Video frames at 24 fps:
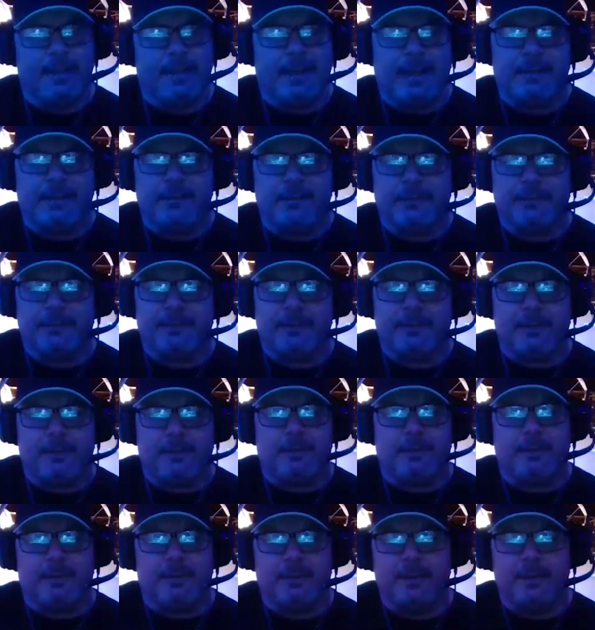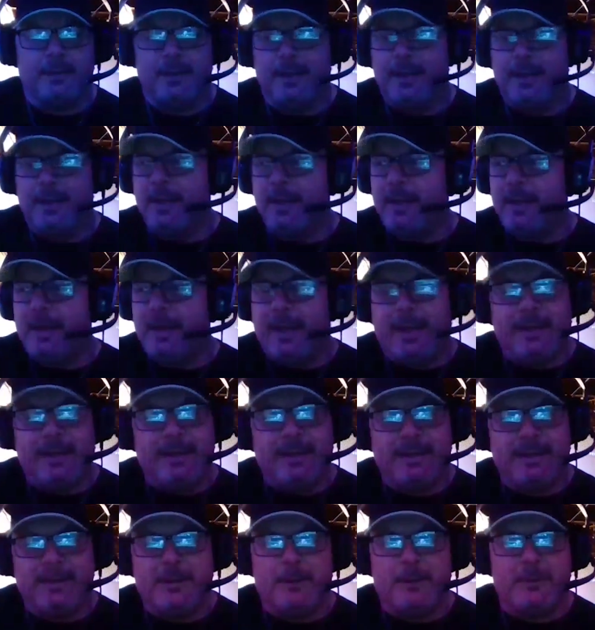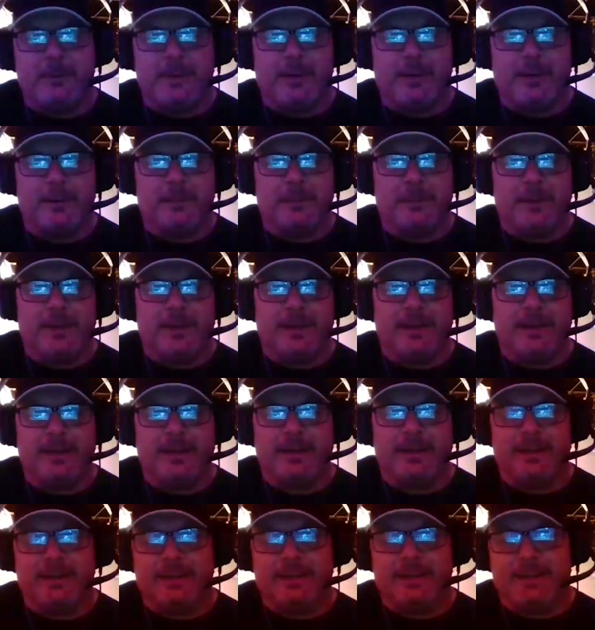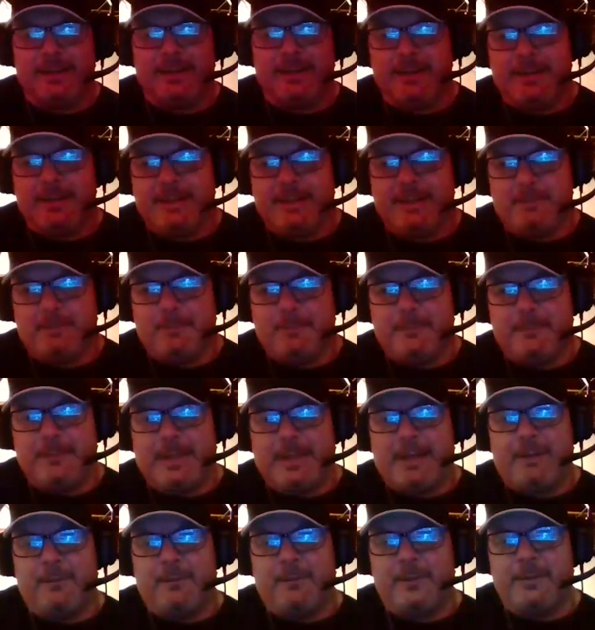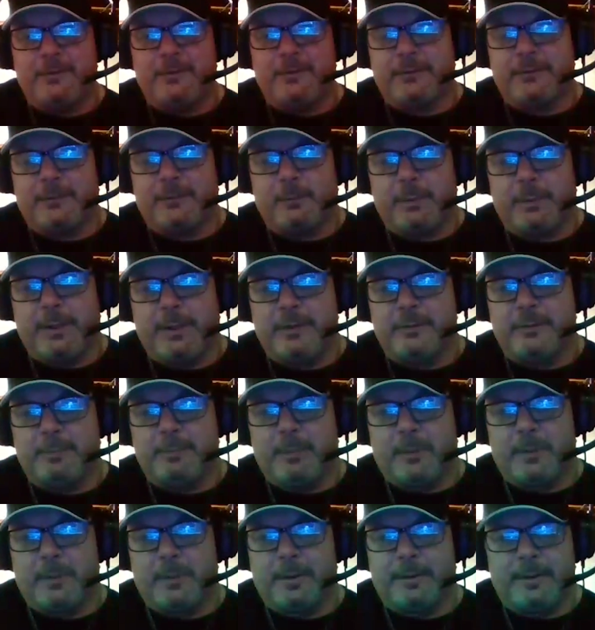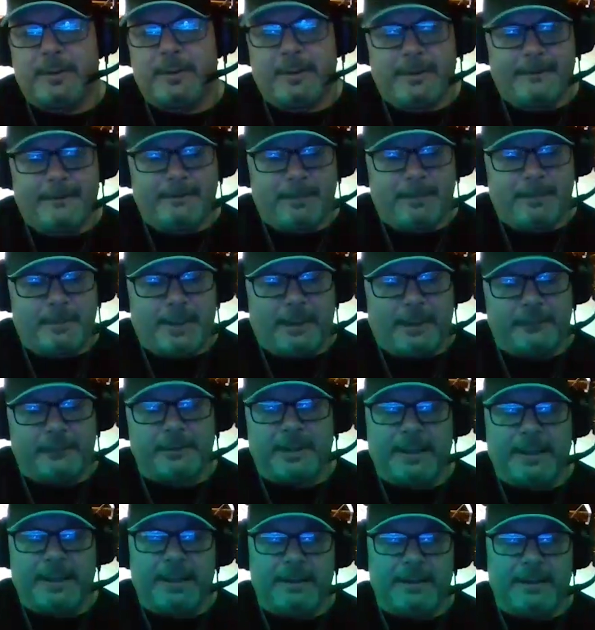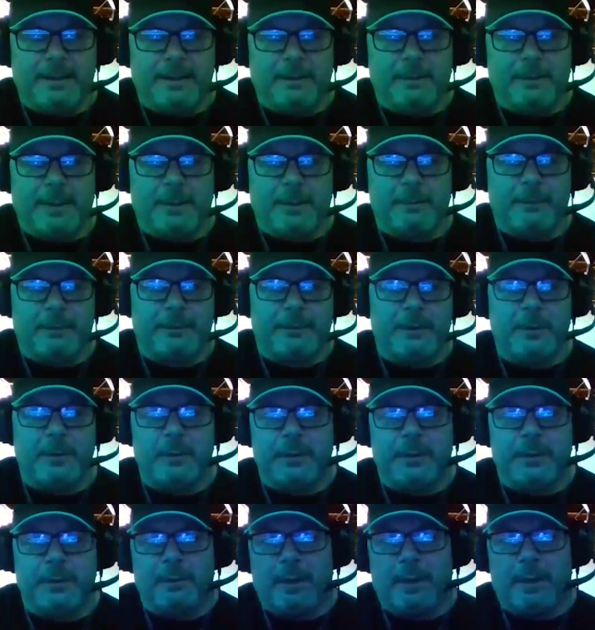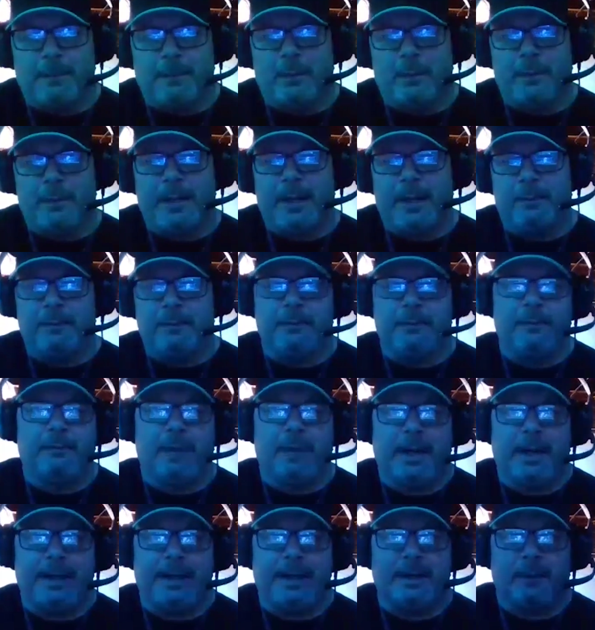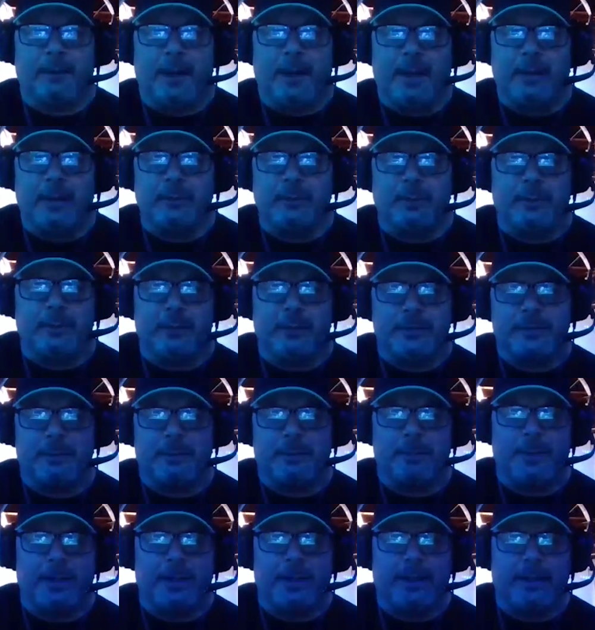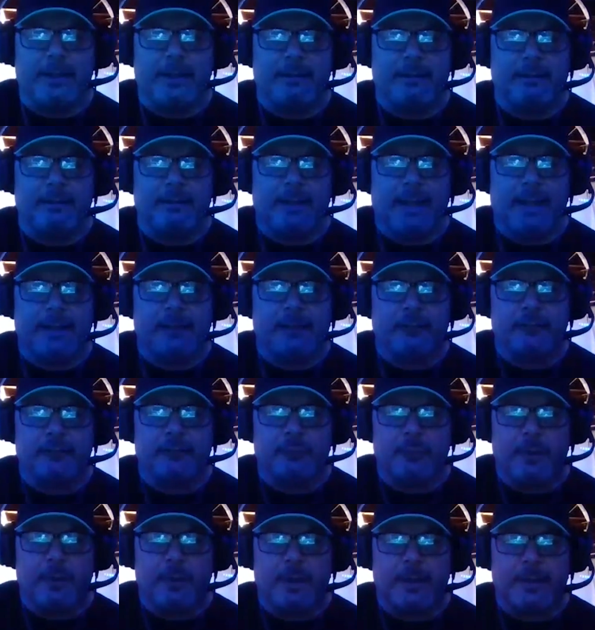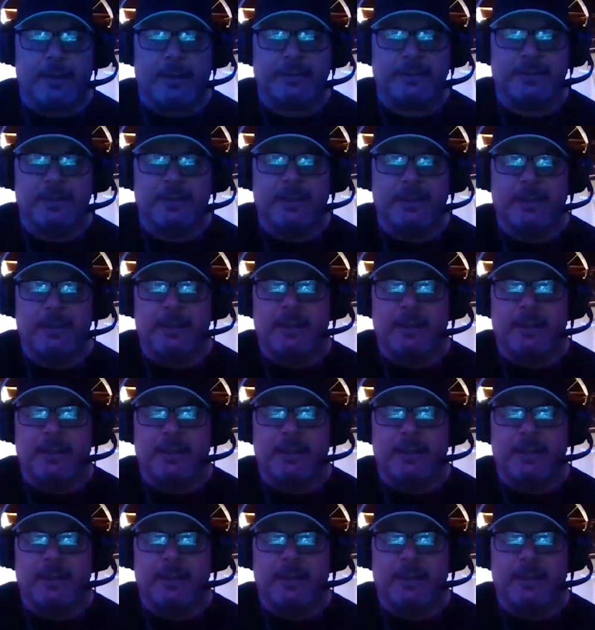I just, and the other thing, not only just the Ouija board, but I was going to, like with you, I'm okay with divining rods when there's somebody I can trust,